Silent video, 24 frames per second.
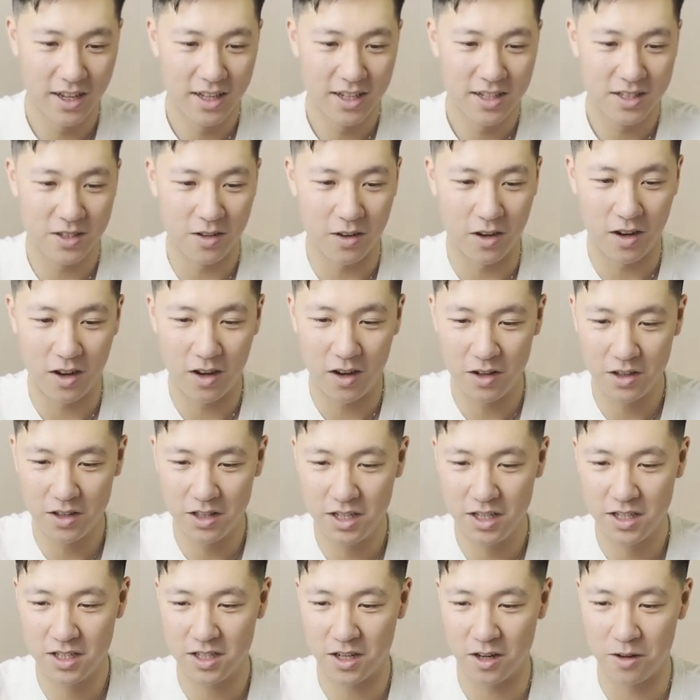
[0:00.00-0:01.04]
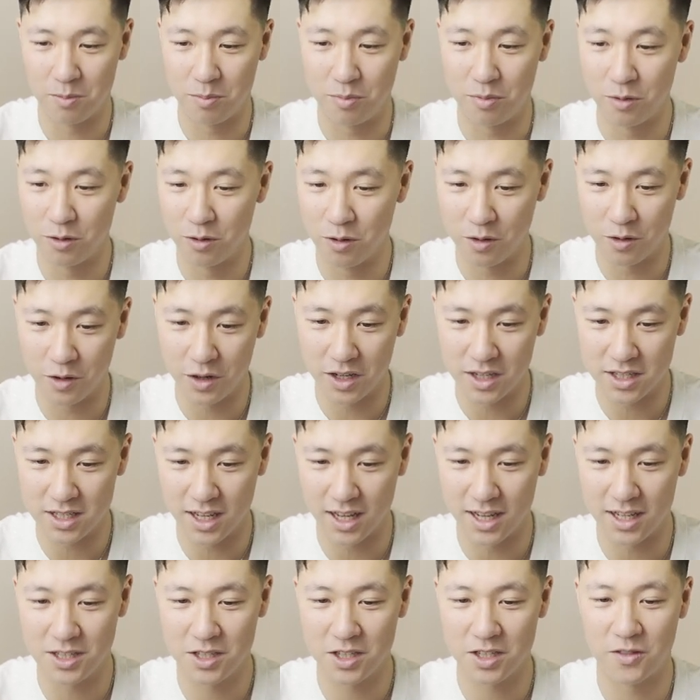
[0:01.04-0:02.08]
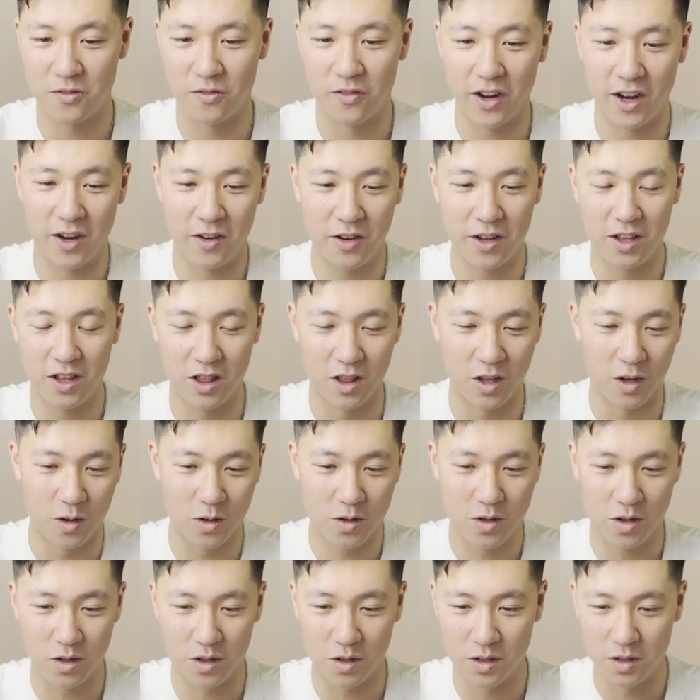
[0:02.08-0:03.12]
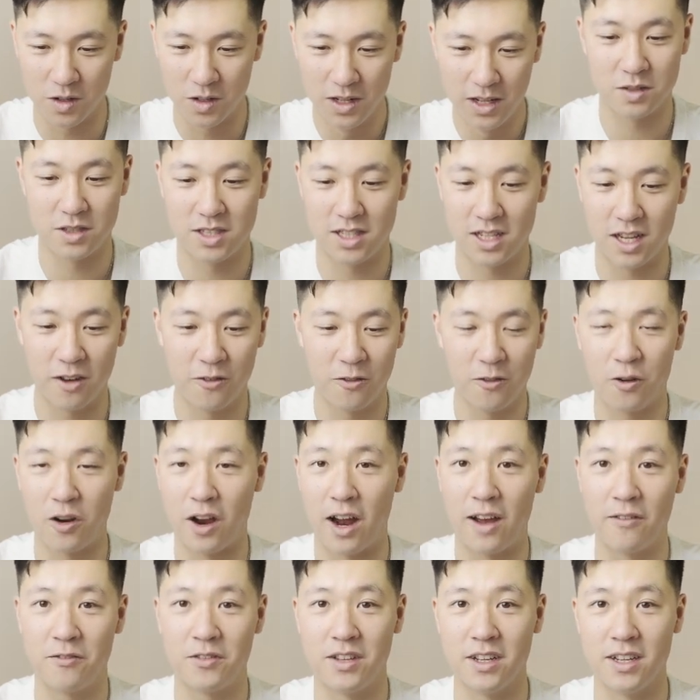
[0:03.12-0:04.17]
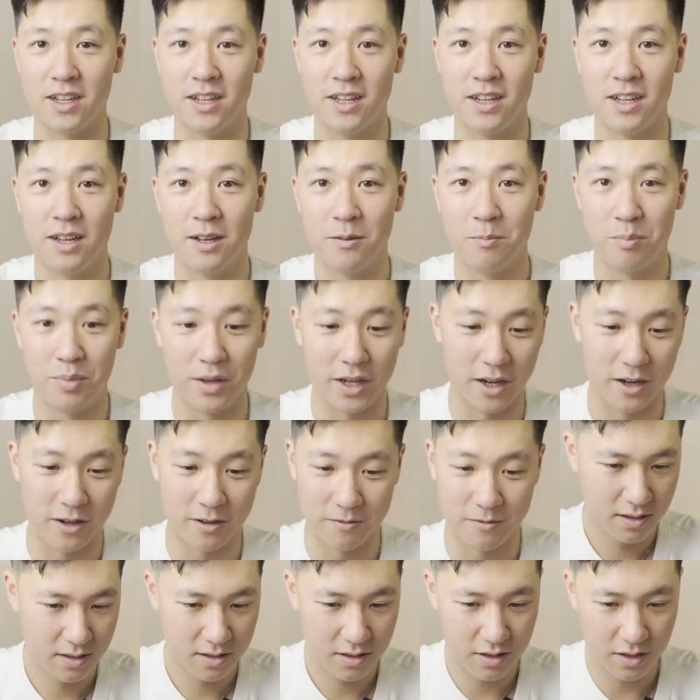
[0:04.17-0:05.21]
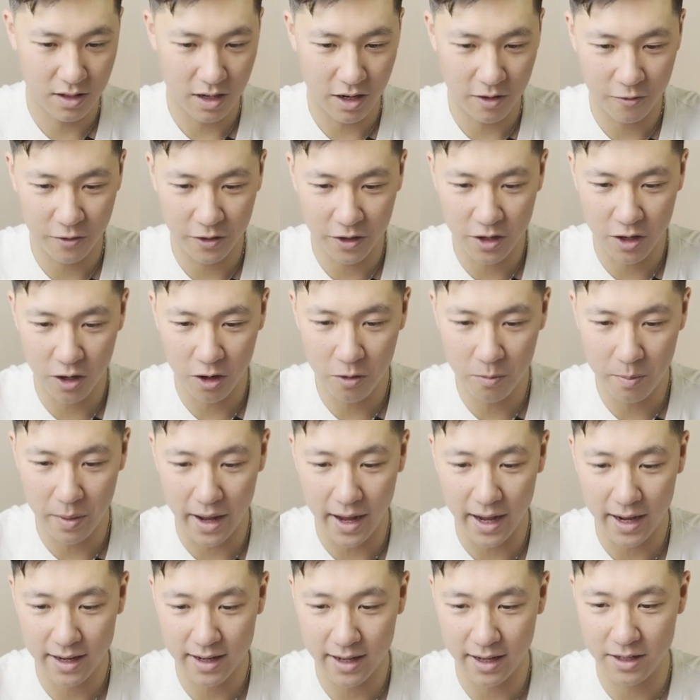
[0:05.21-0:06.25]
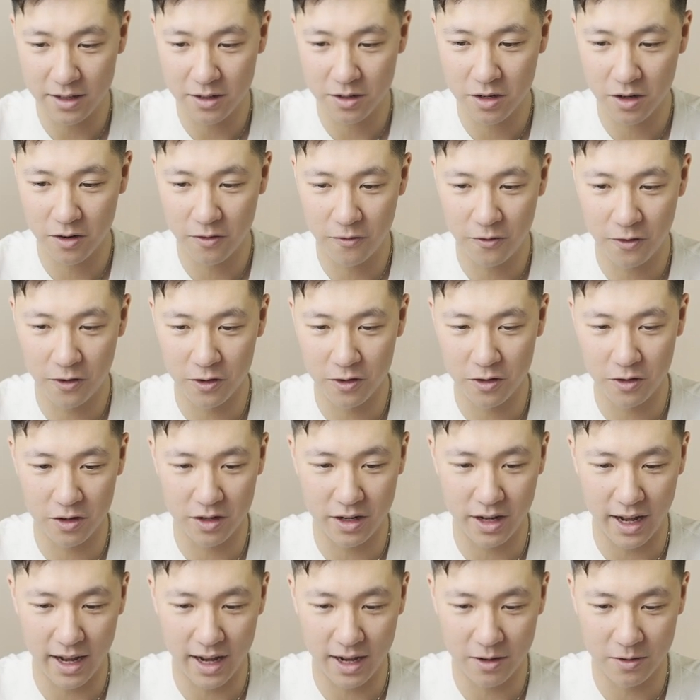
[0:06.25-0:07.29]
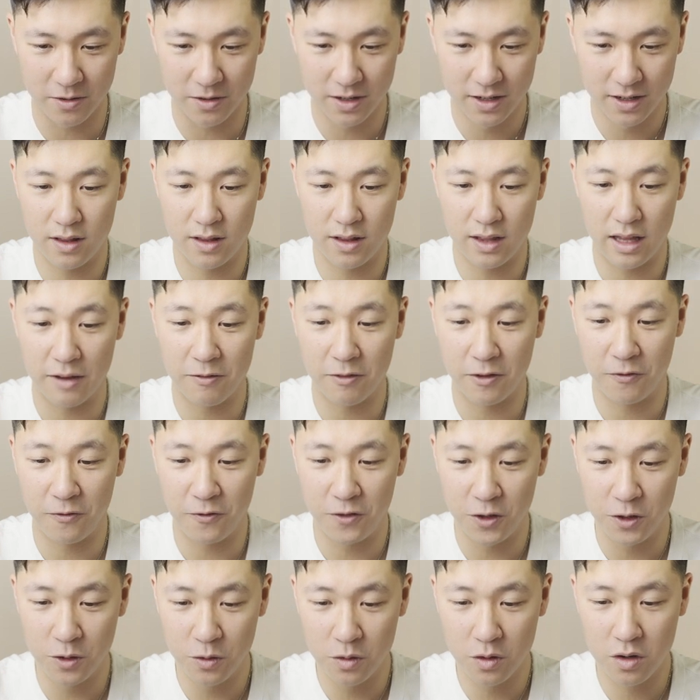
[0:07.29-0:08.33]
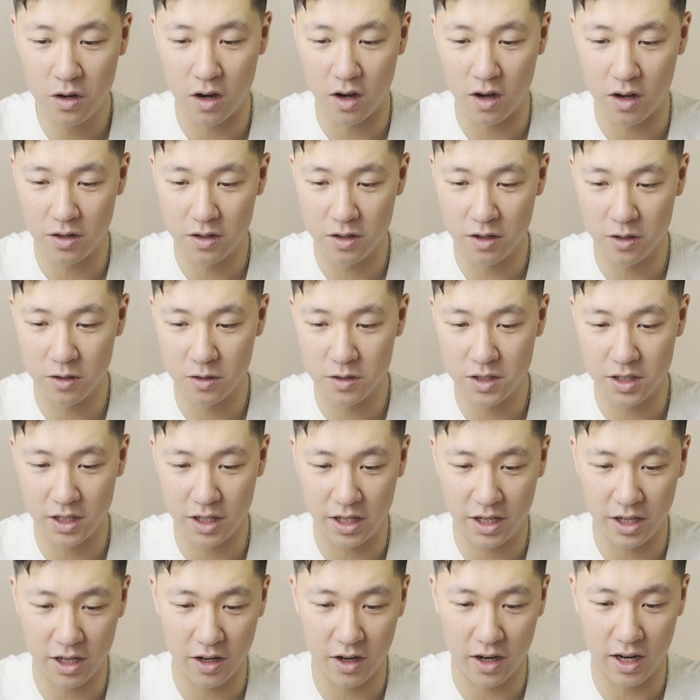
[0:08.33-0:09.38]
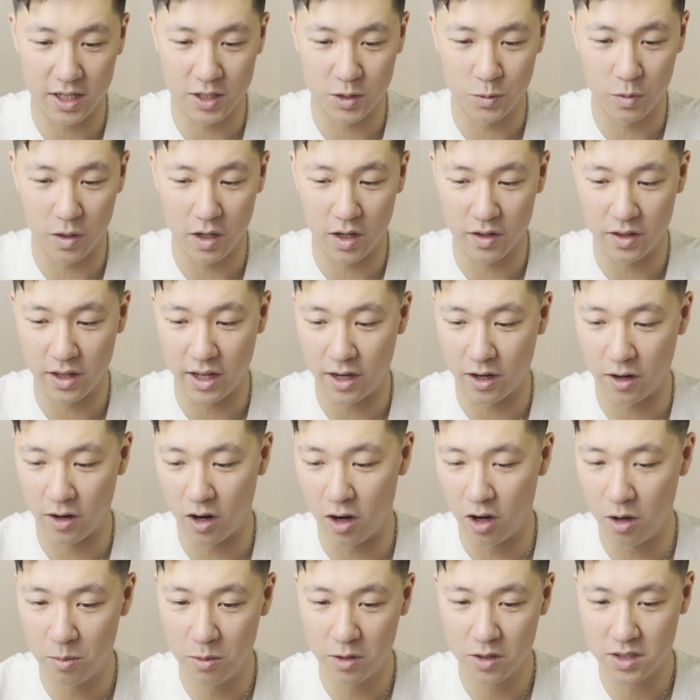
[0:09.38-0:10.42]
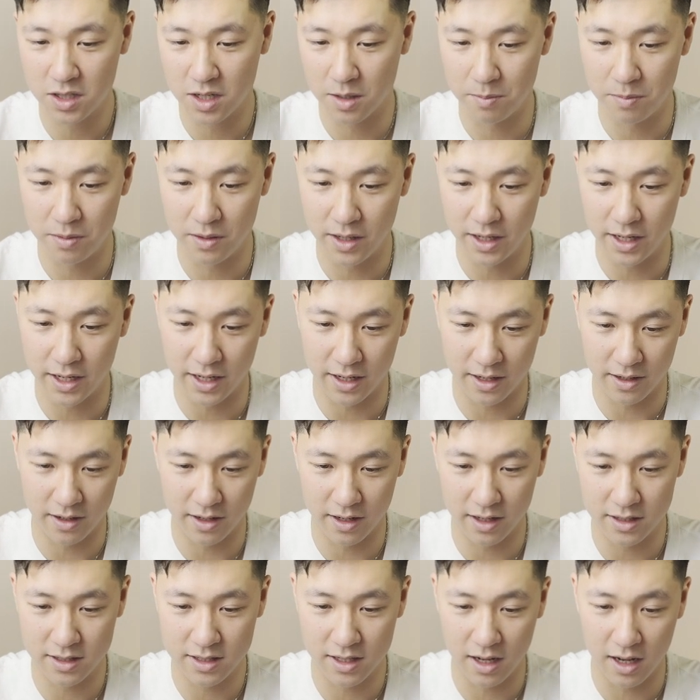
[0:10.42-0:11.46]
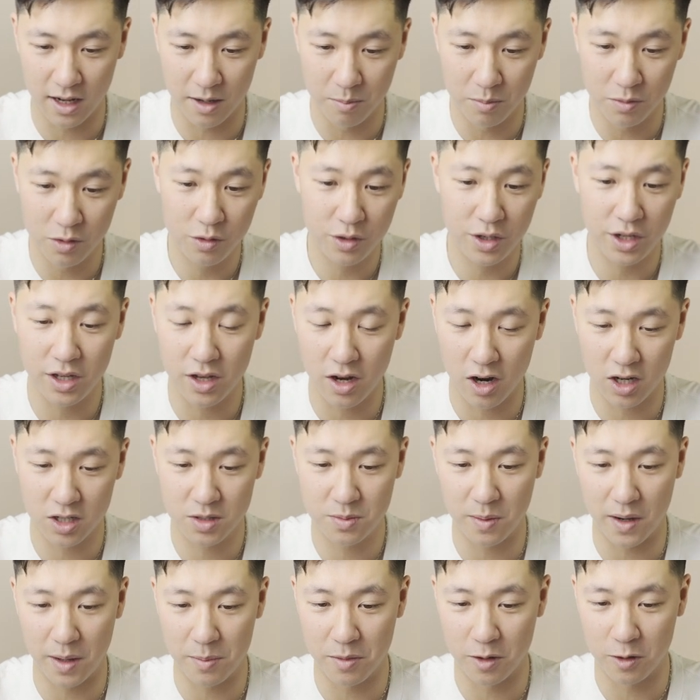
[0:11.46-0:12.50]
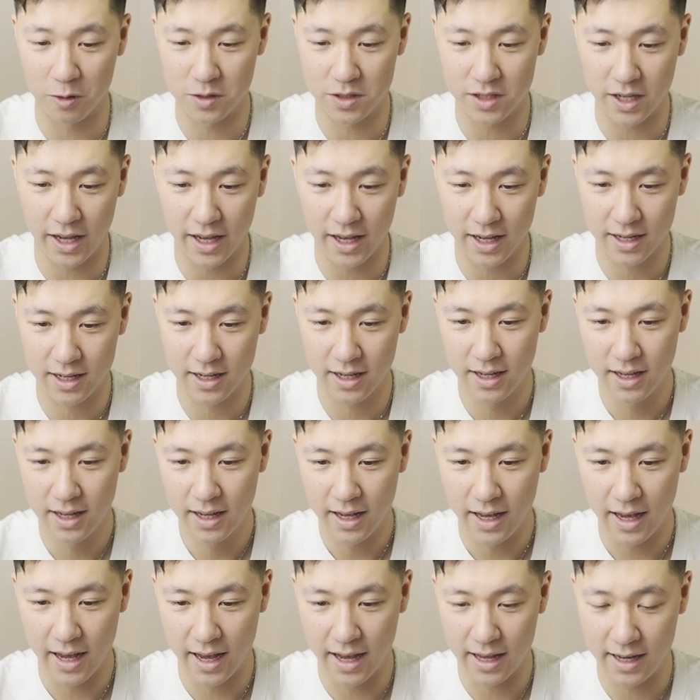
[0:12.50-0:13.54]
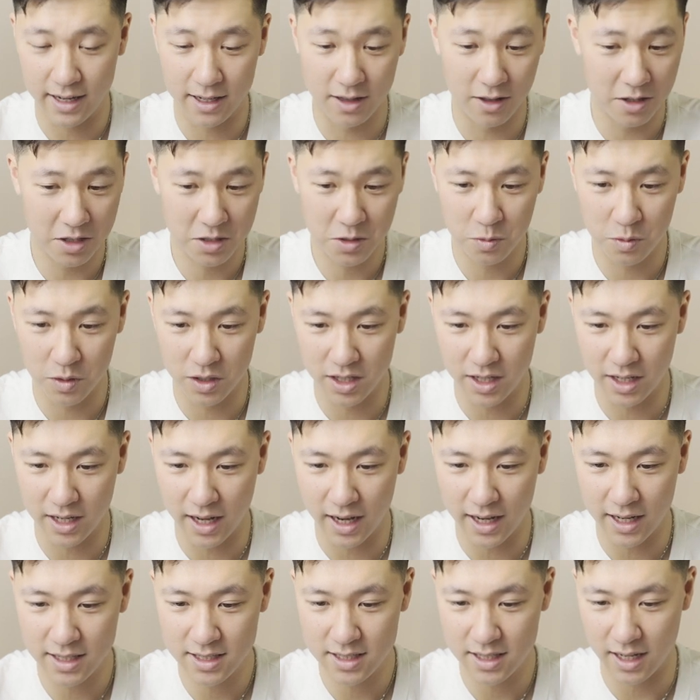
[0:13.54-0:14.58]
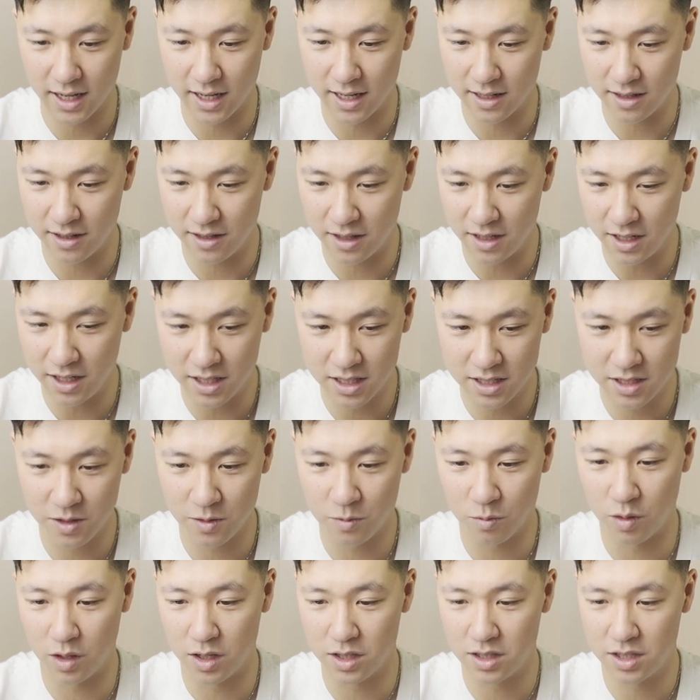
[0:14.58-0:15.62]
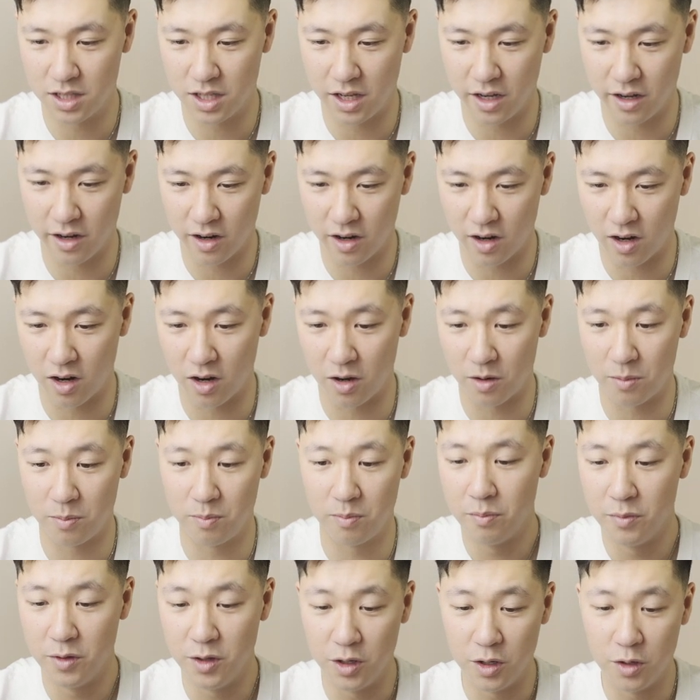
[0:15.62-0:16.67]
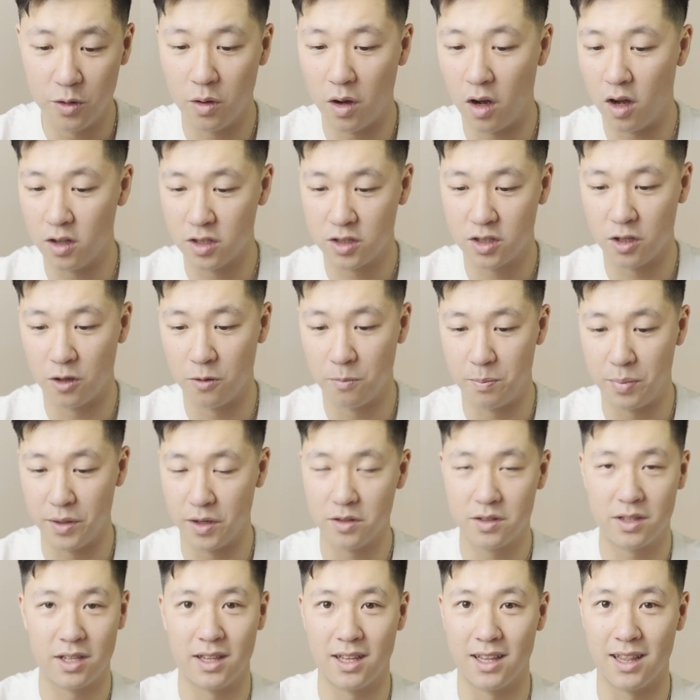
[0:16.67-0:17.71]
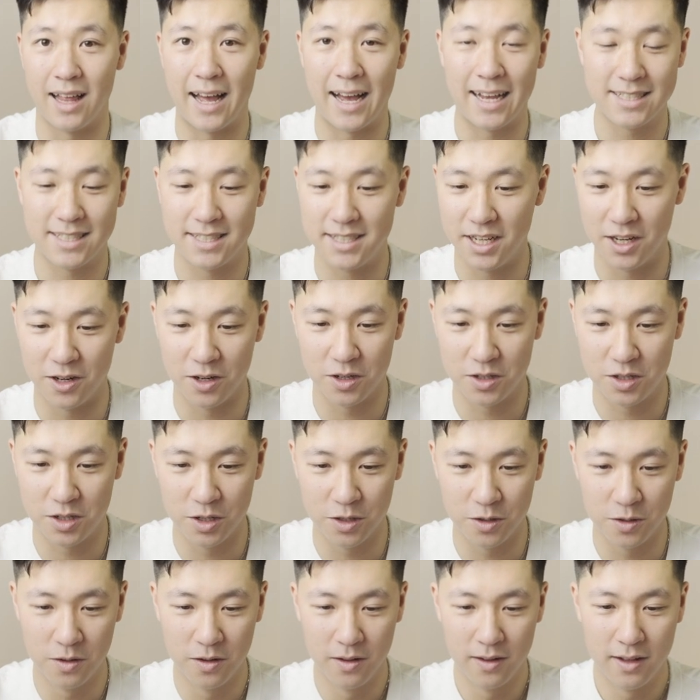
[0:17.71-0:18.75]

So all these are breweries and just very local, self-crafted beer. So now if we go back and you go further down, they have a few condos here as well that are almost completing. It's Moody Yards by Mosaic, and it looks really nice. And these ones here are new, also built in the last year or two.